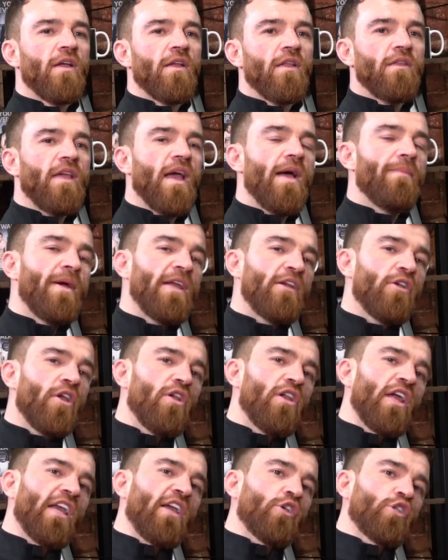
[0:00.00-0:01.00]
yeah, I might
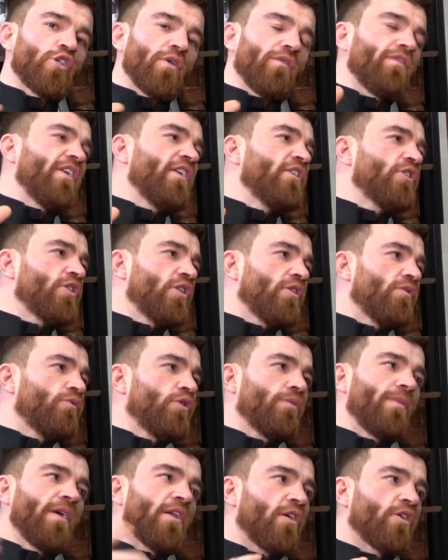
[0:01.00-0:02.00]
not like some things you do, and
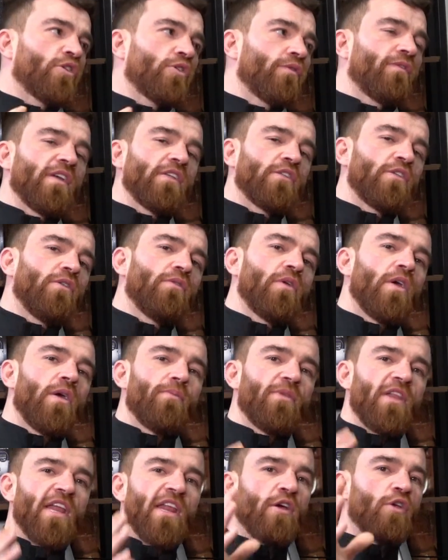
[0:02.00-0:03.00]
you might like some things too,
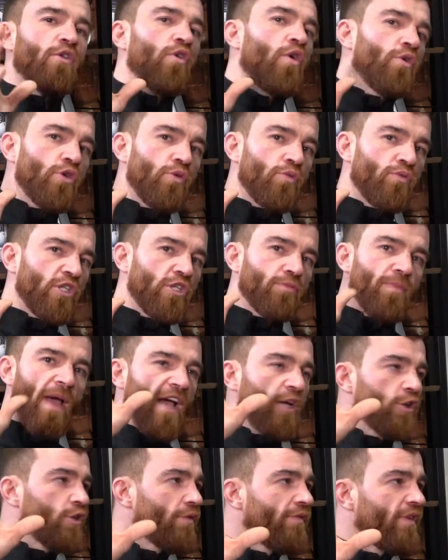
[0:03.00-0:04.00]
but then I could also
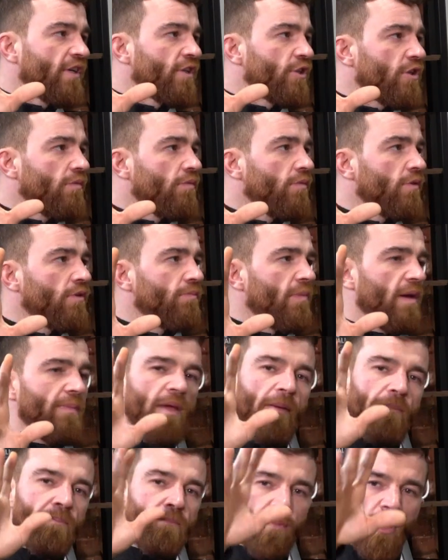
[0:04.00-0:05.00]
respect some things you do. You might
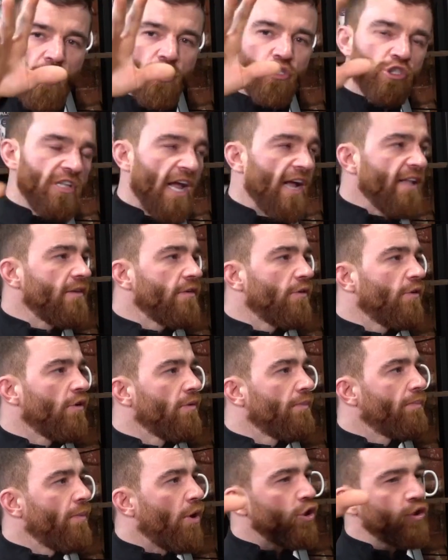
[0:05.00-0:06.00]
be a boss dad or a
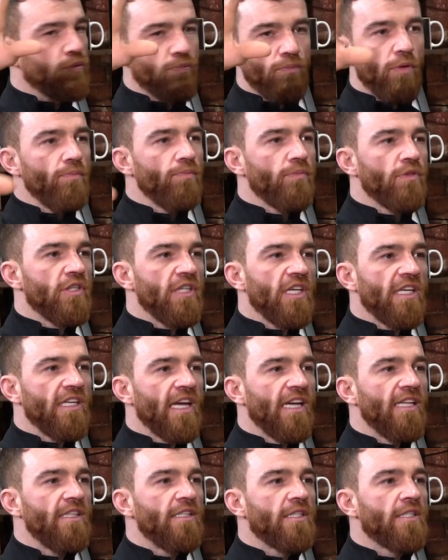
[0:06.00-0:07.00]
boss mum to your
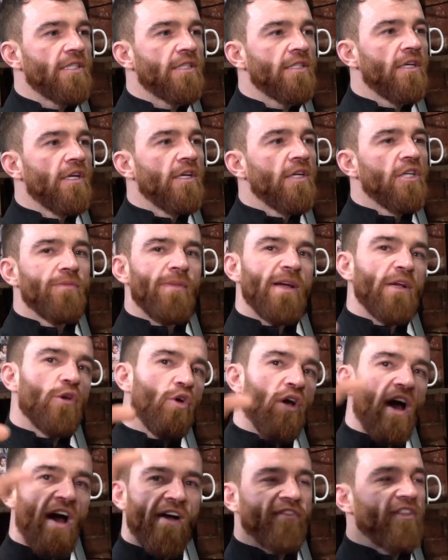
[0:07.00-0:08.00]
kids. You might
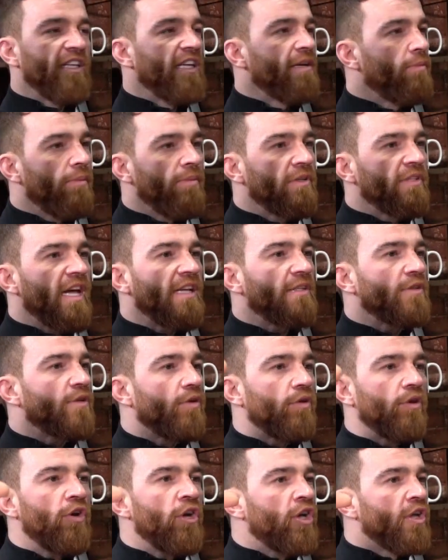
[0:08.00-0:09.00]
look after your mum and dad,
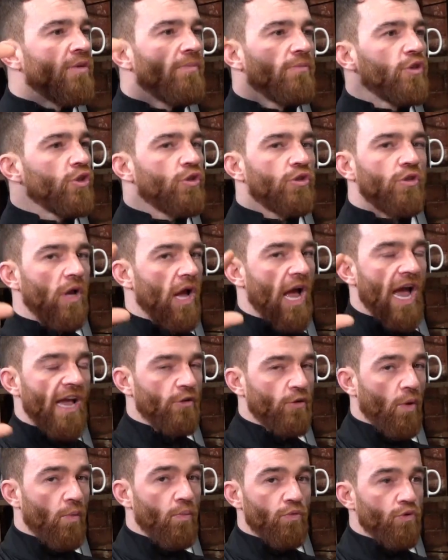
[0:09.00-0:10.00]
or just, I
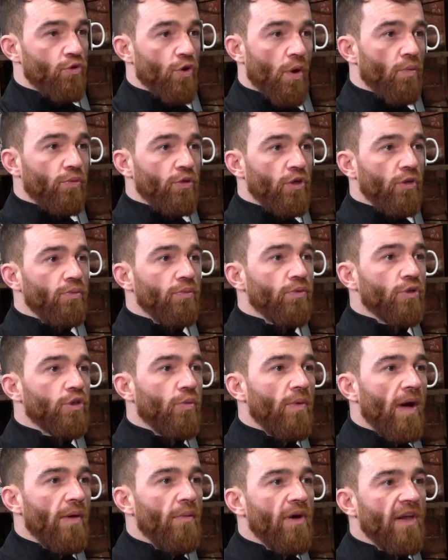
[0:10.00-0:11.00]
don't know you,
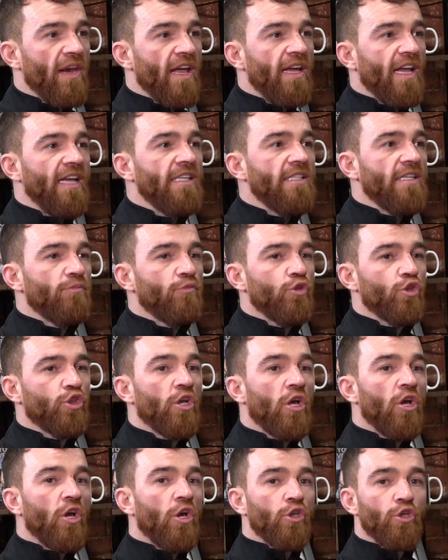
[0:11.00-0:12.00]
so how can I hate? I'm just,
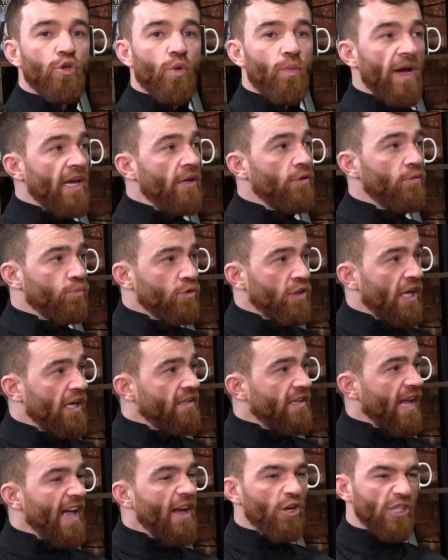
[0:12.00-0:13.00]
do you know why it was
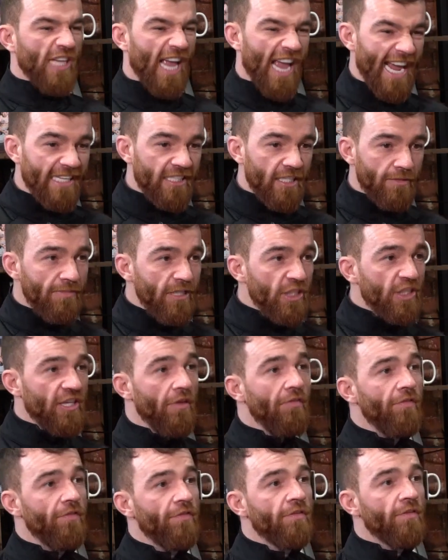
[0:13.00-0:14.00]
like that? Because I hated
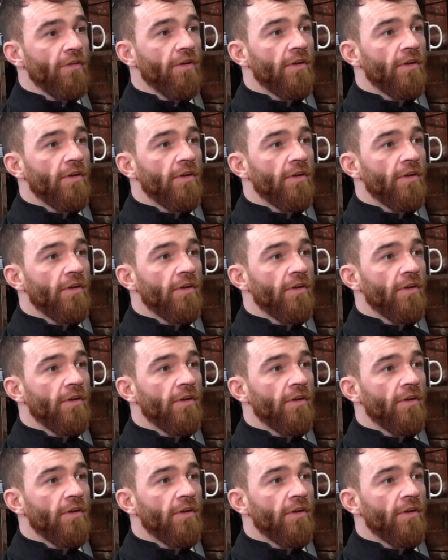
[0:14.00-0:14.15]
myself.